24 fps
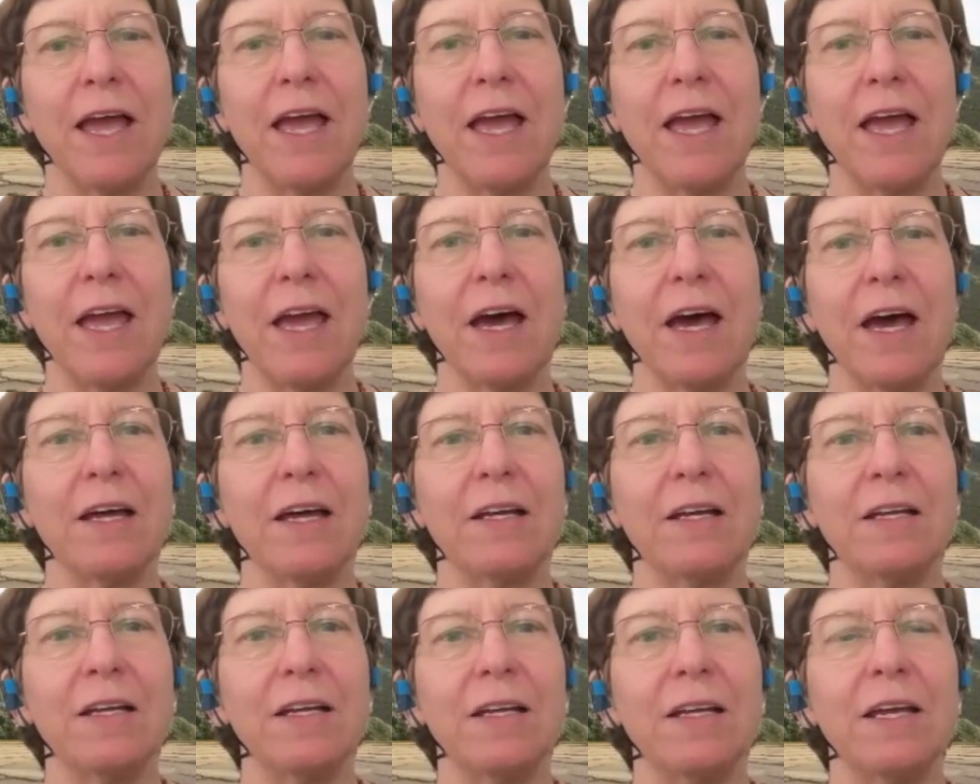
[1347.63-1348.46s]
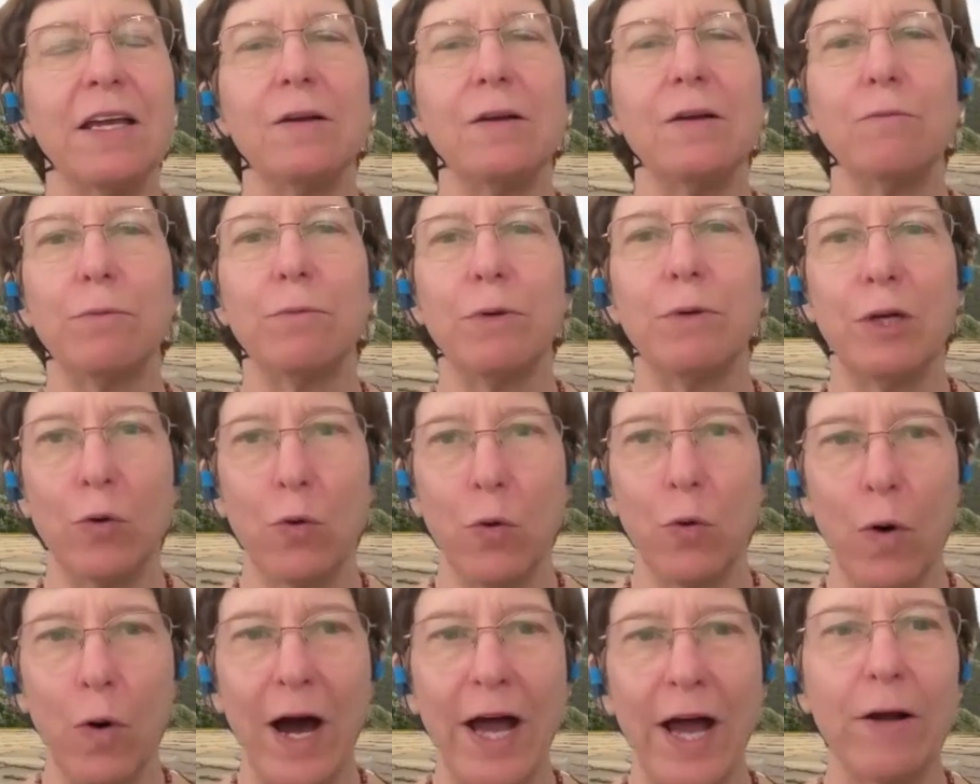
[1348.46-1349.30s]
And it
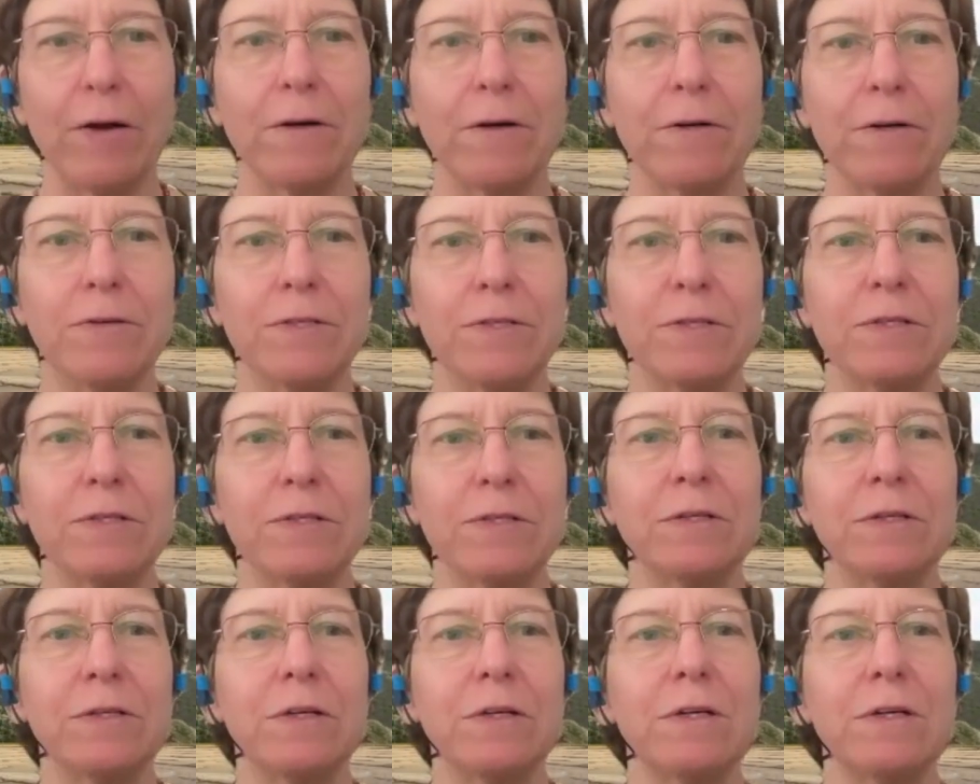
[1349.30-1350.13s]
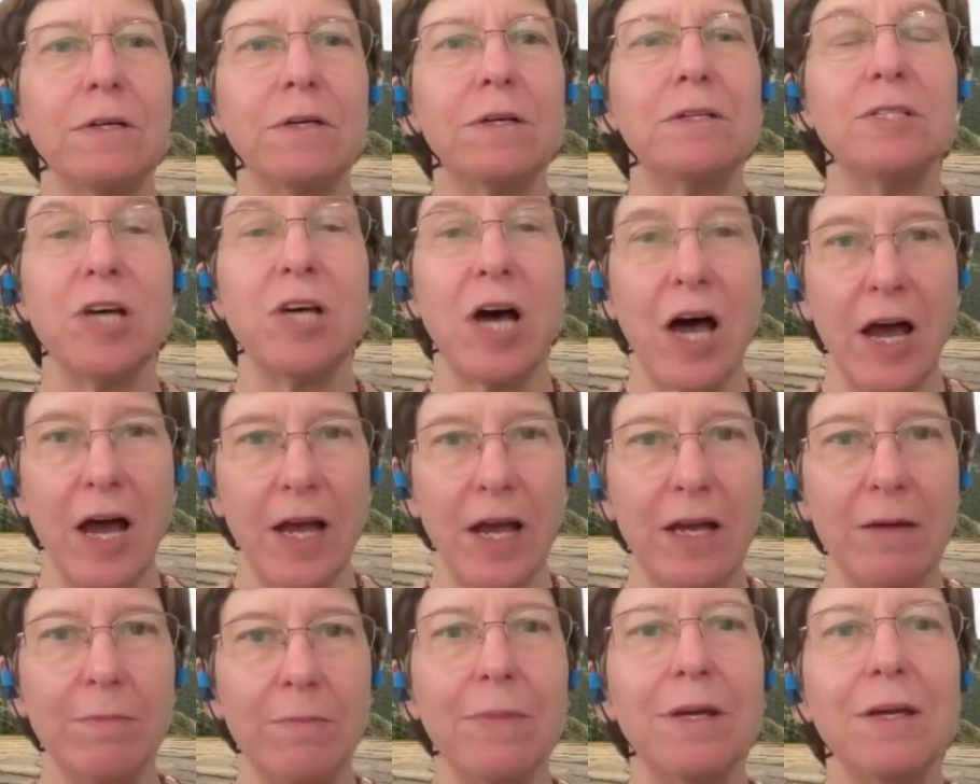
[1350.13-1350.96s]
requires
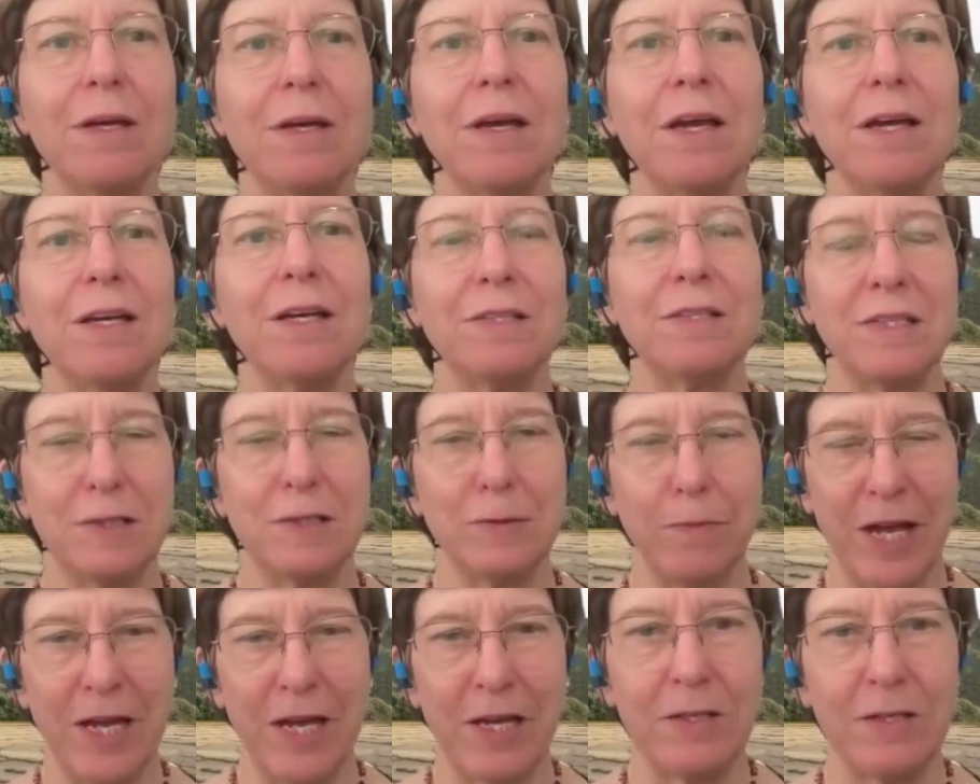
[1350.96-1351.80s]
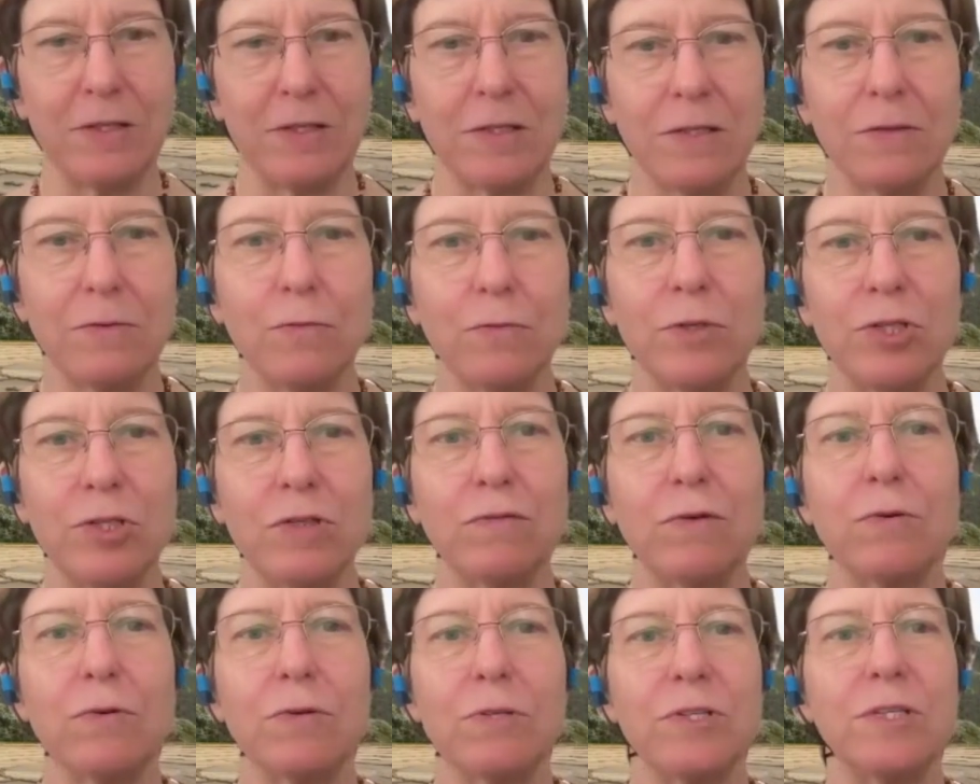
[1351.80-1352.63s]
time and space, which of
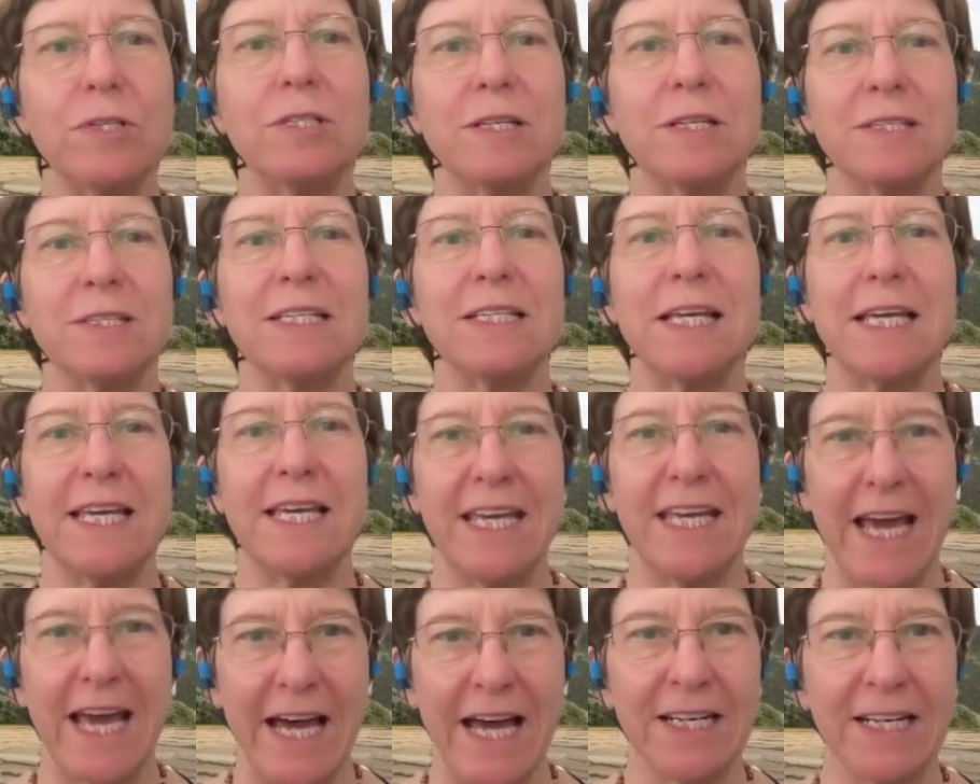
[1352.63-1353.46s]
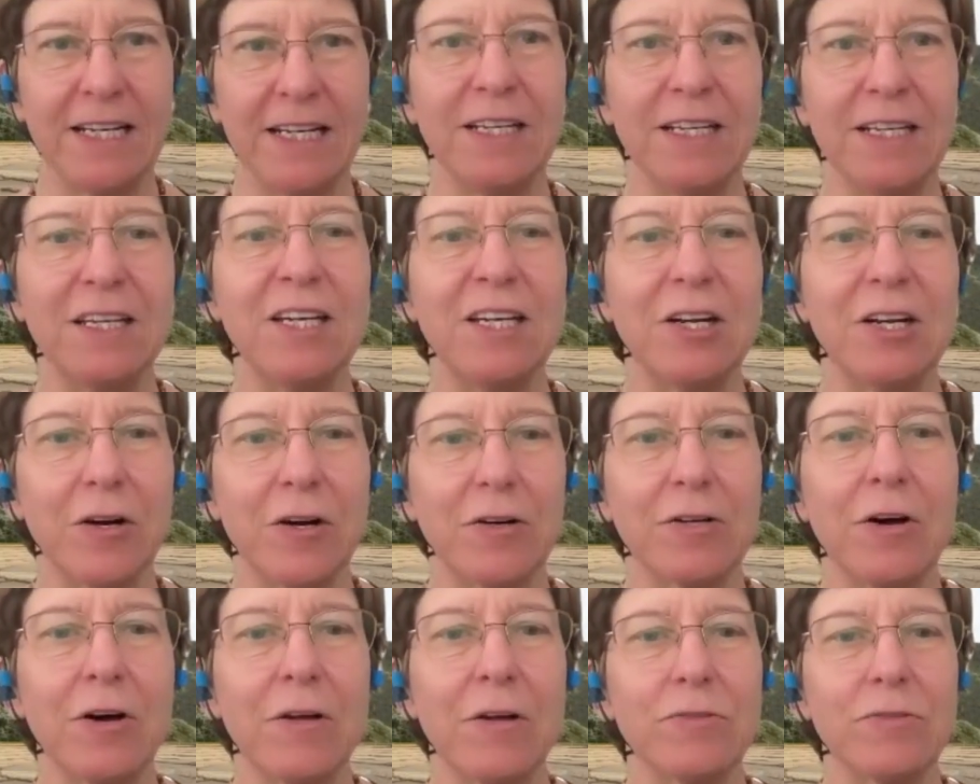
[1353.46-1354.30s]
course it doesn't get in our
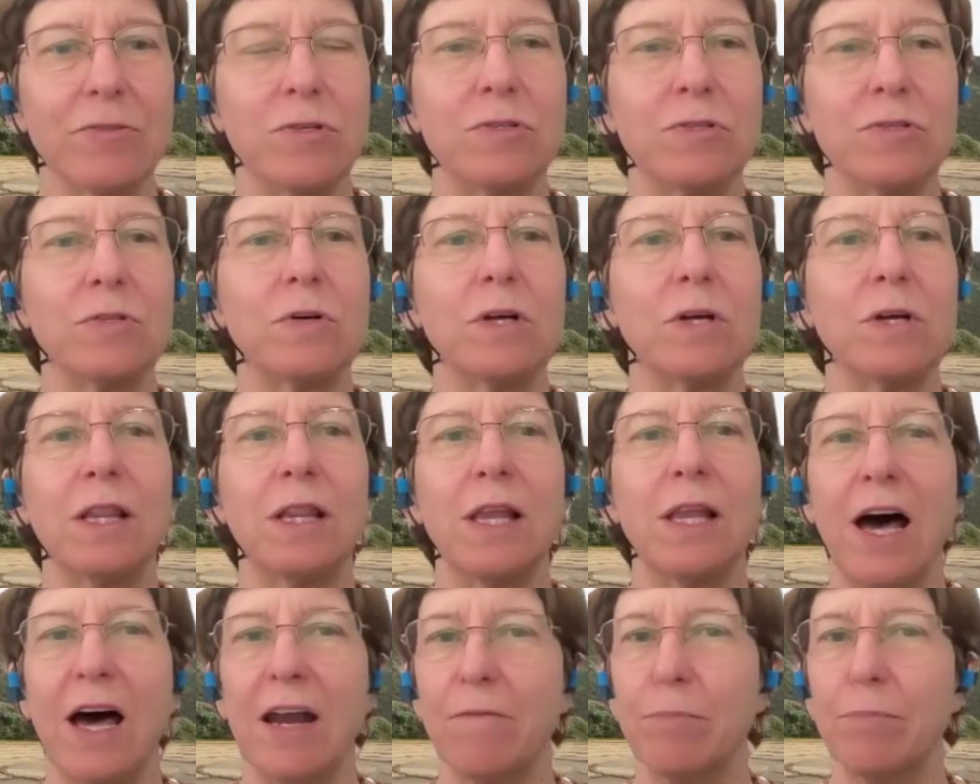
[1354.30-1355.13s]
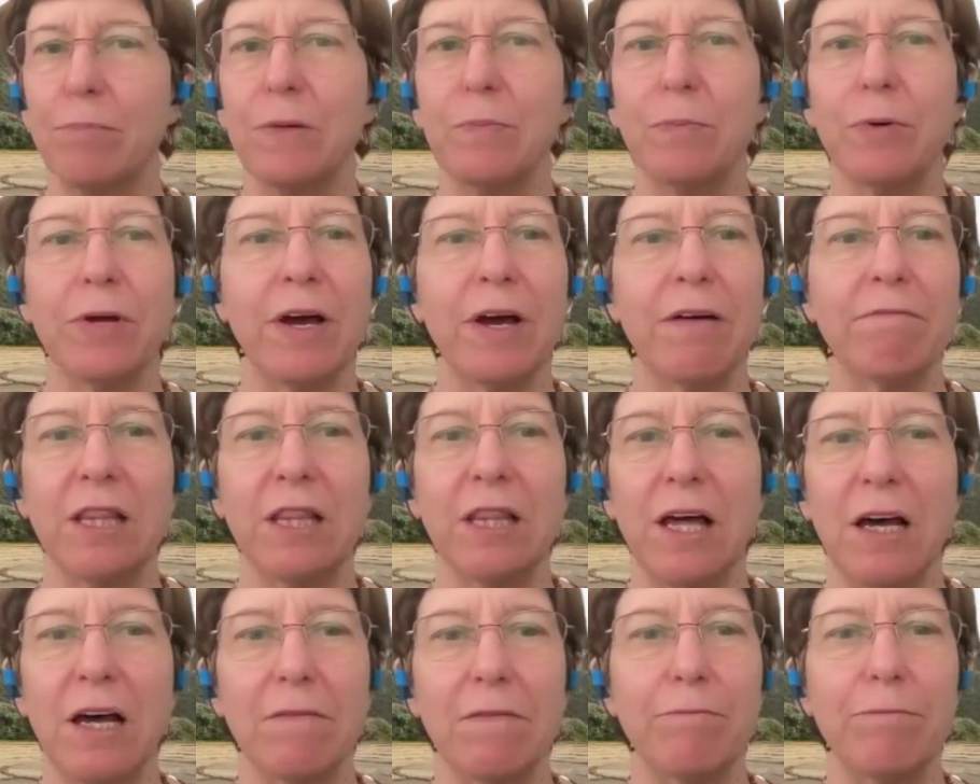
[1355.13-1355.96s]
culture. So a lot of people have a
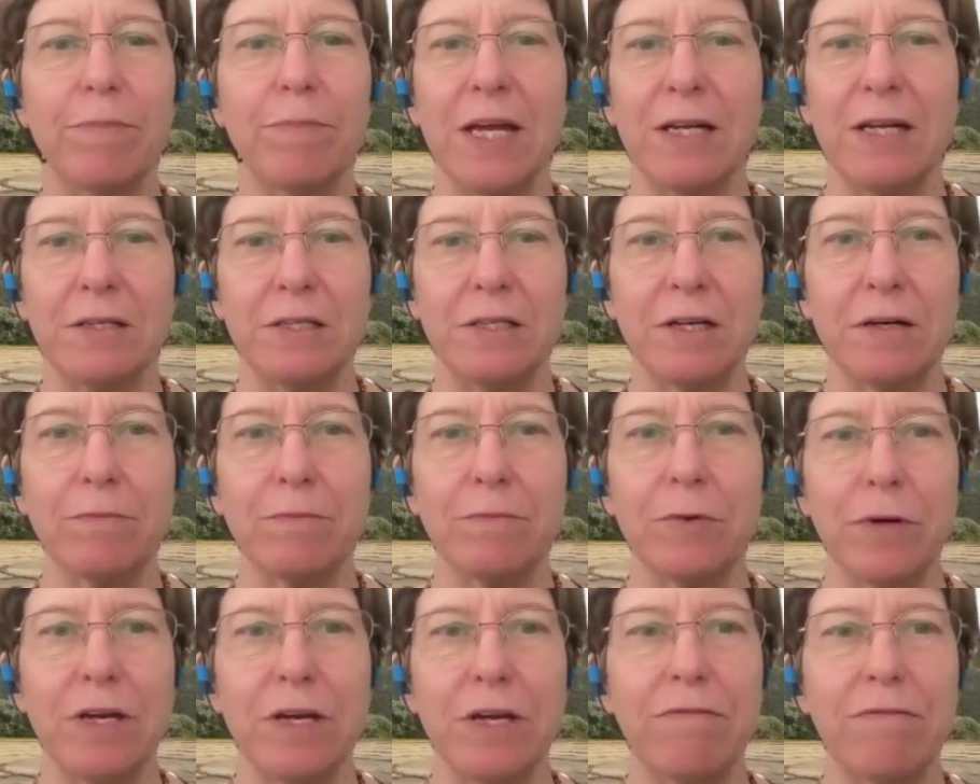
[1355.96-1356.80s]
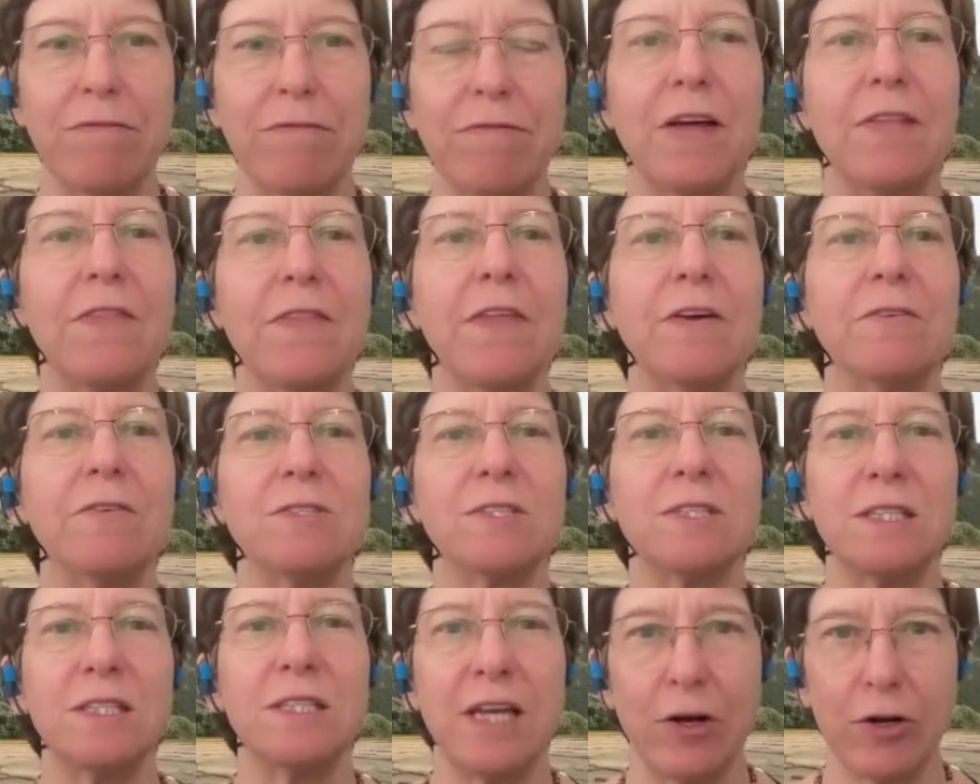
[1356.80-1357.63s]
lot of pent-up grief, and they're
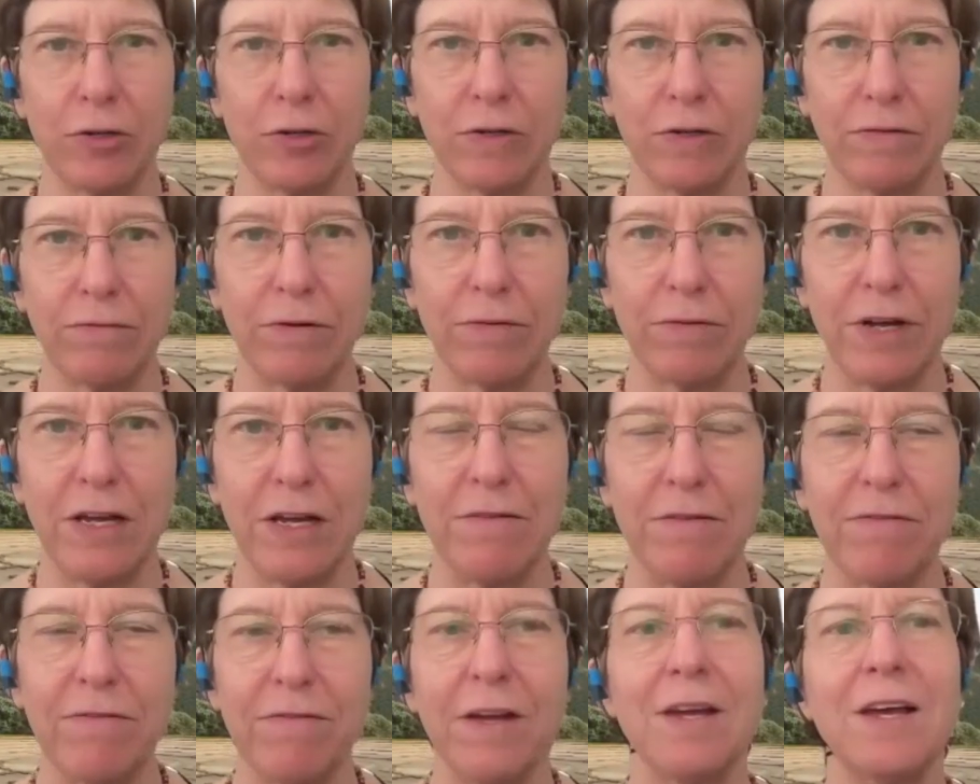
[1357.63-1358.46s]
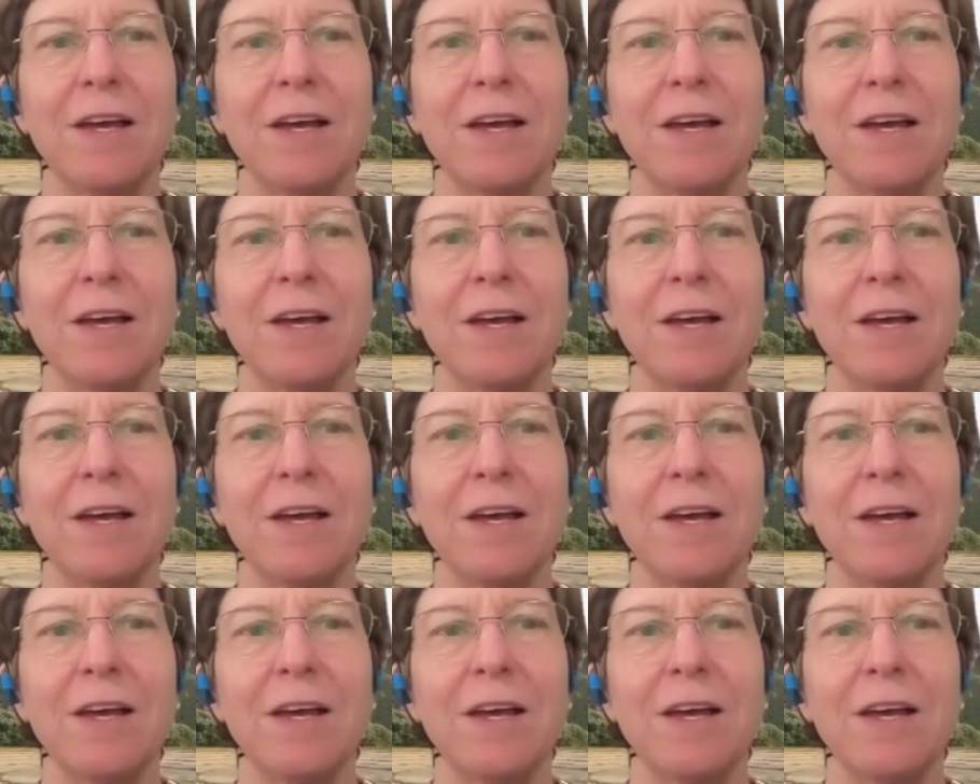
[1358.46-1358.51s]
scared of grief.